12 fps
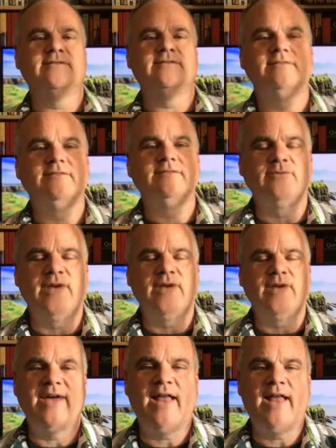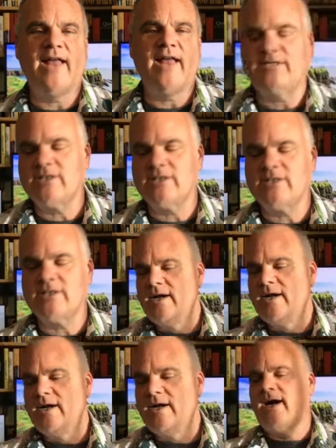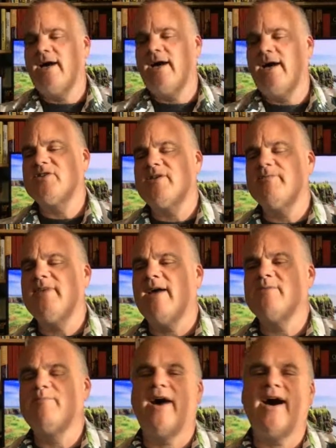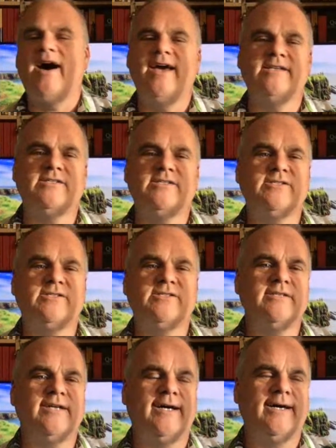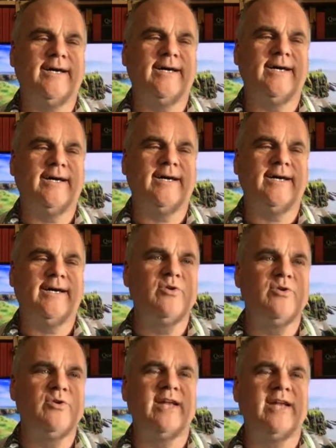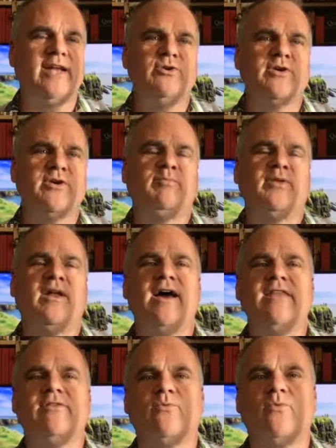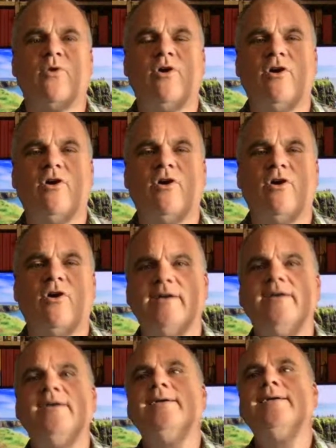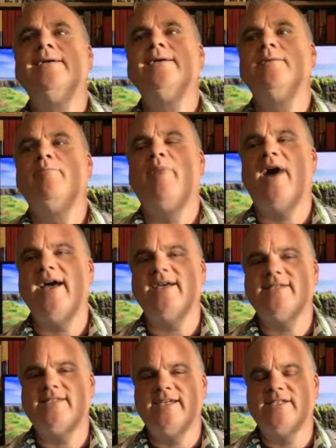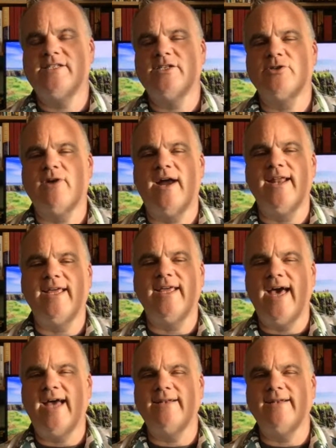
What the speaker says: reality, right? So sometimes bias, you can apply the wrong biases to try to get,